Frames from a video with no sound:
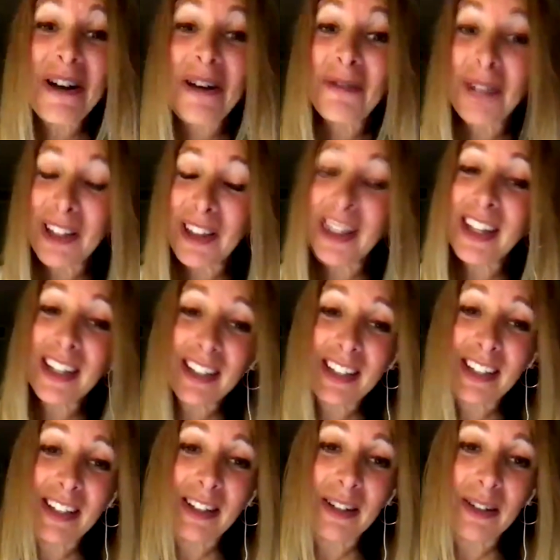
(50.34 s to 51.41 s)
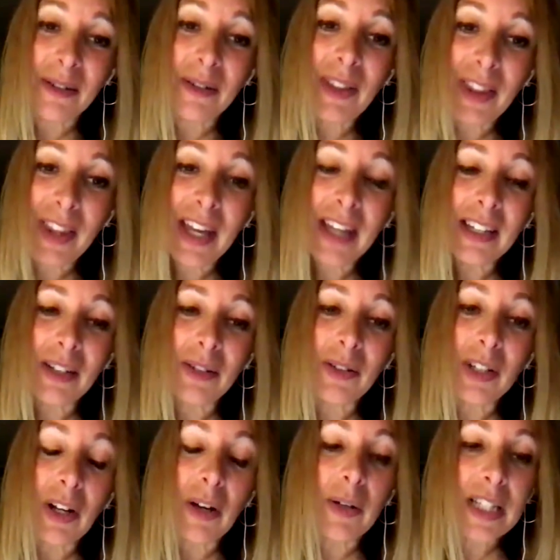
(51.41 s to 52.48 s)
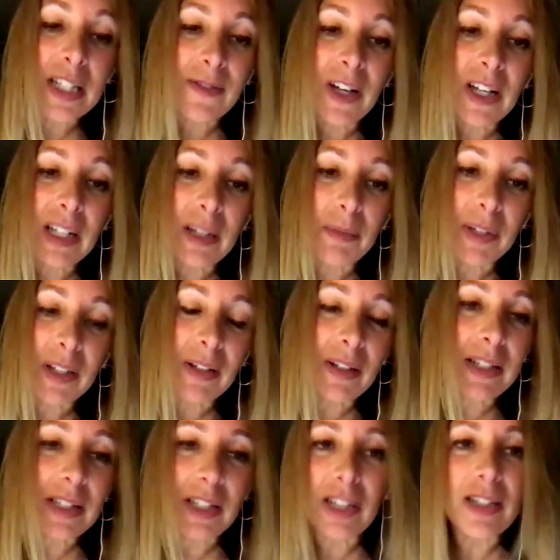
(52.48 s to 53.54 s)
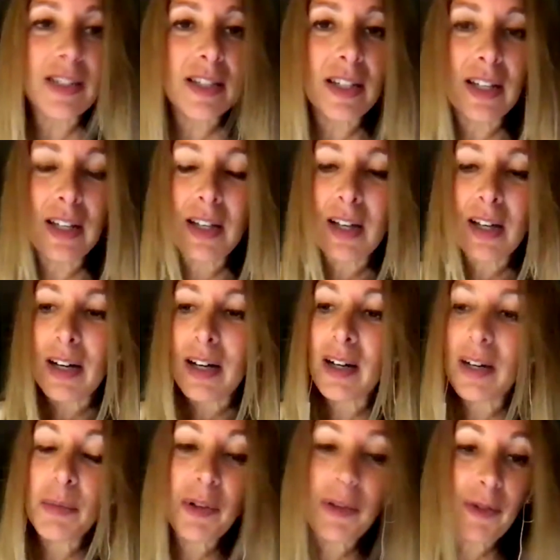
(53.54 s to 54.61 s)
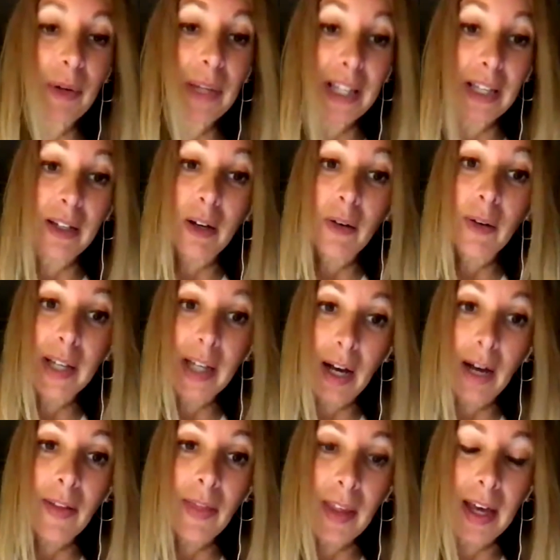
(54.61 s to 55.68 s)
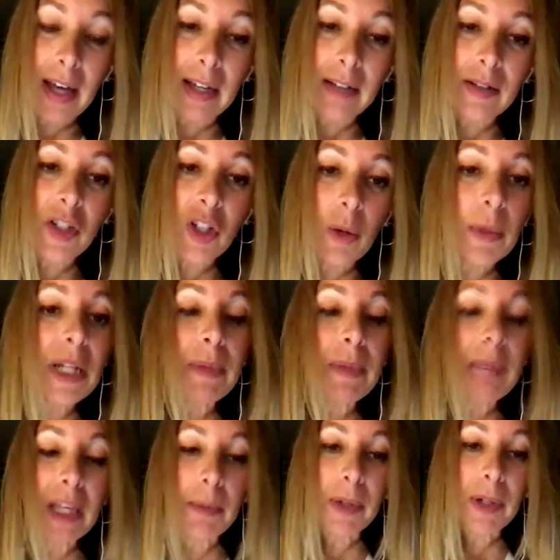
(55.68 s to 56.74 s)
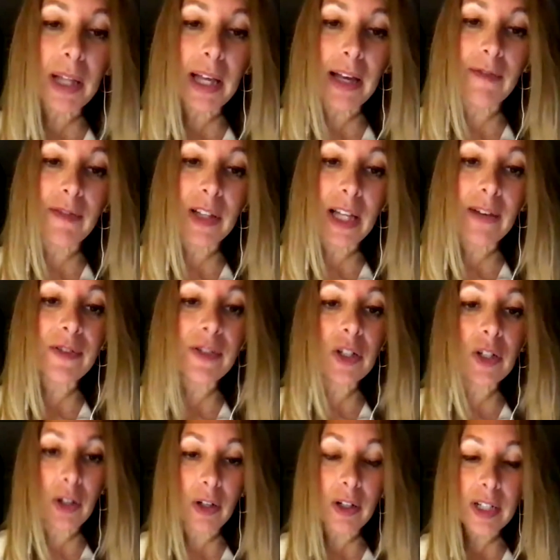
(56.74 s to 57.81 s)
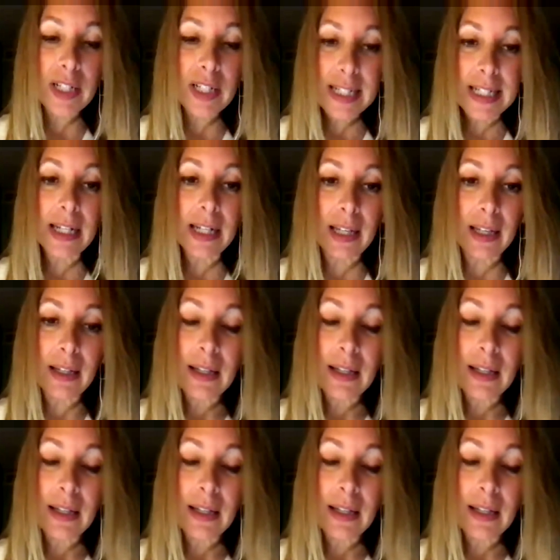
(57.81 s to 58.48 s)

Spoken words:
well, thank you. Thank you. You know, it's funny because just before we get going on that, so many people have left New York City